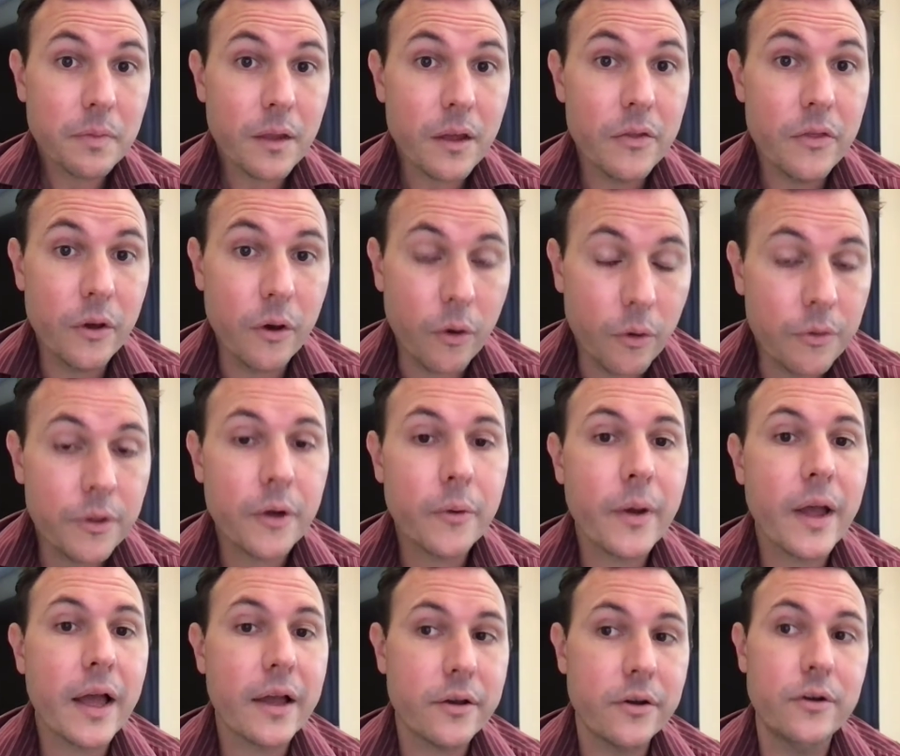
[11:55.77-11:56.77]
the only way
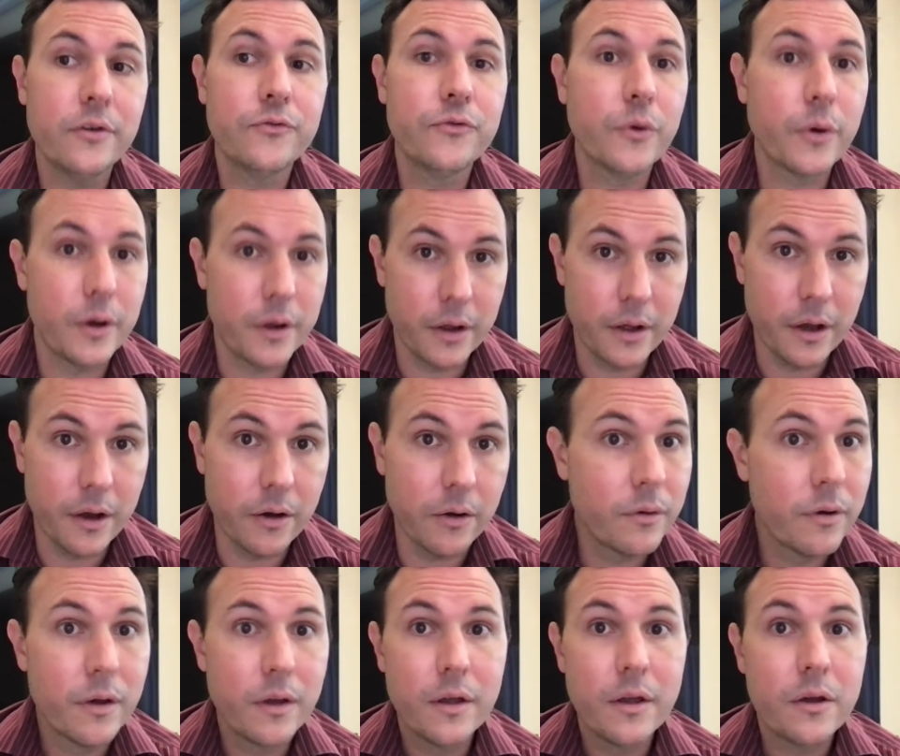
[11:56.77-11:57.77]
I could afford to go
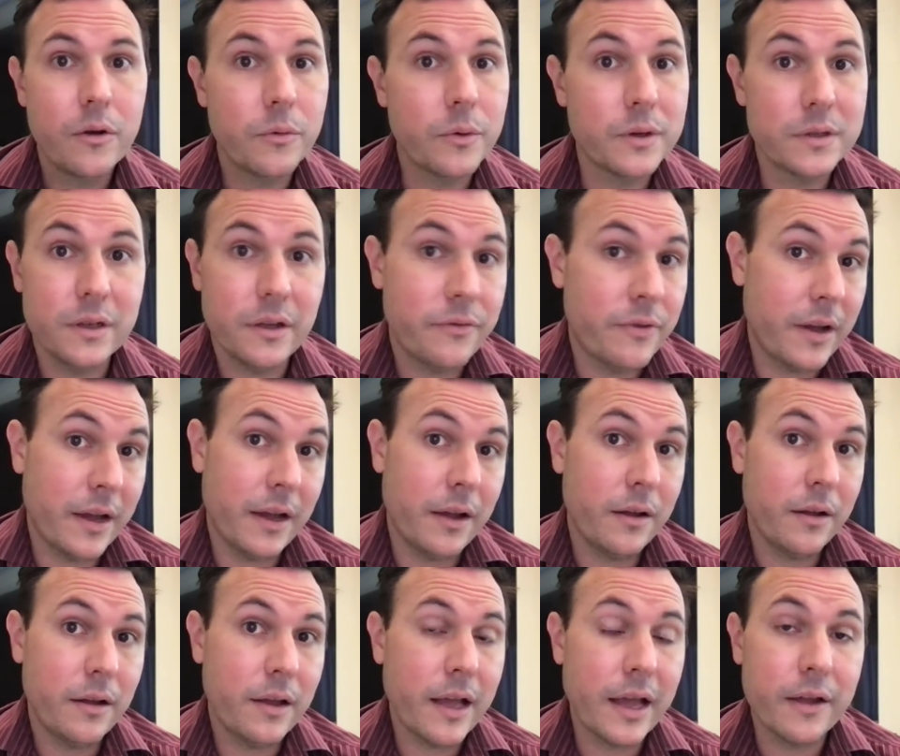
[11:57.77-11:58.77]
was if
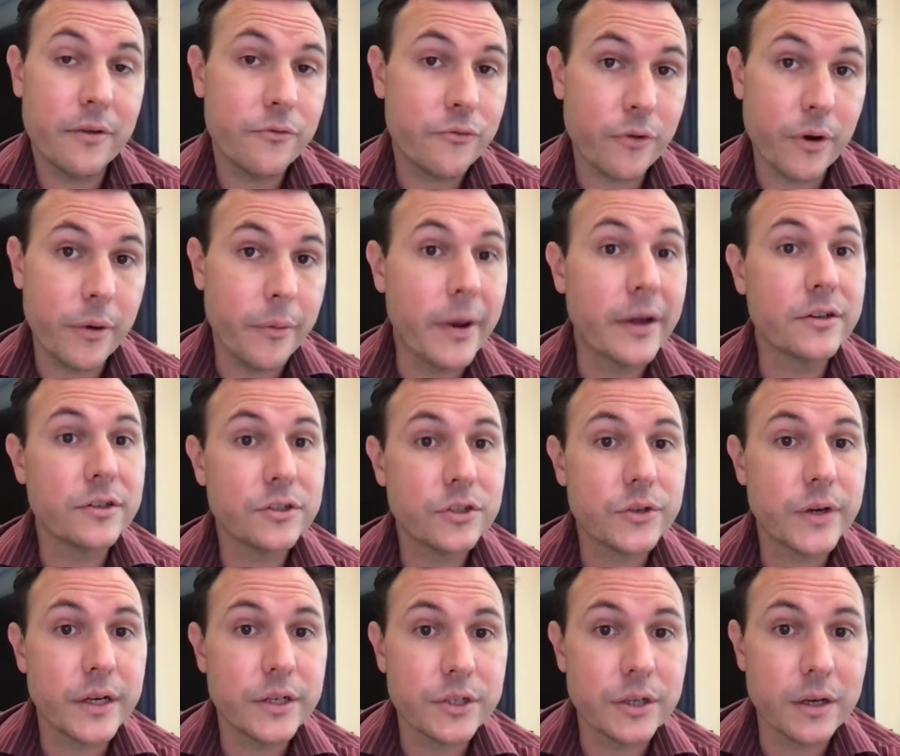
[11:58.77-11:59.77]
I had free
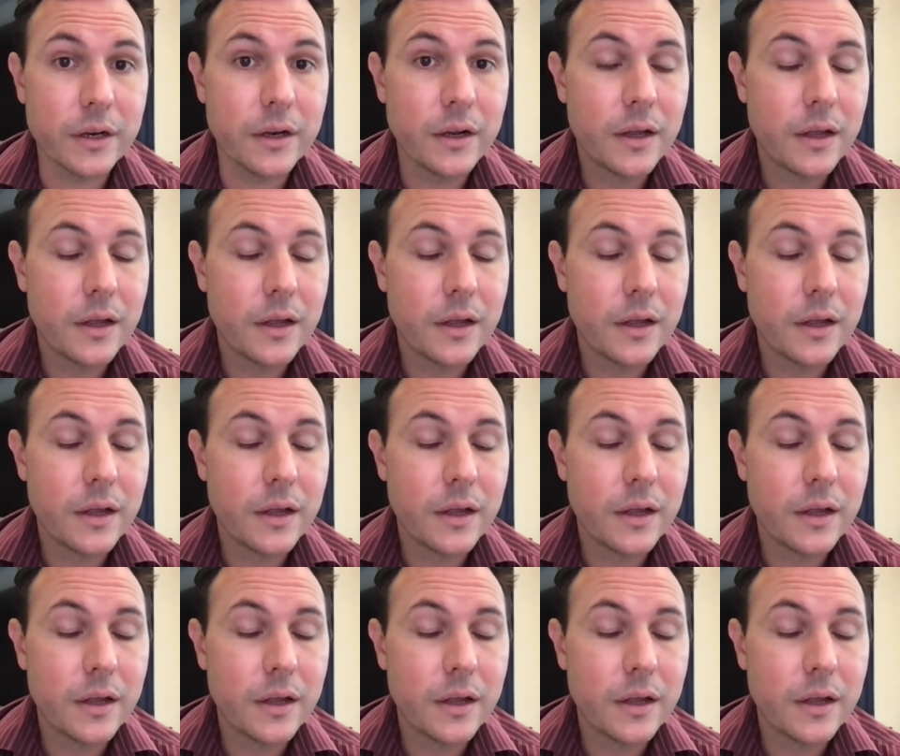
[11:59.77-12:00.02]
registration.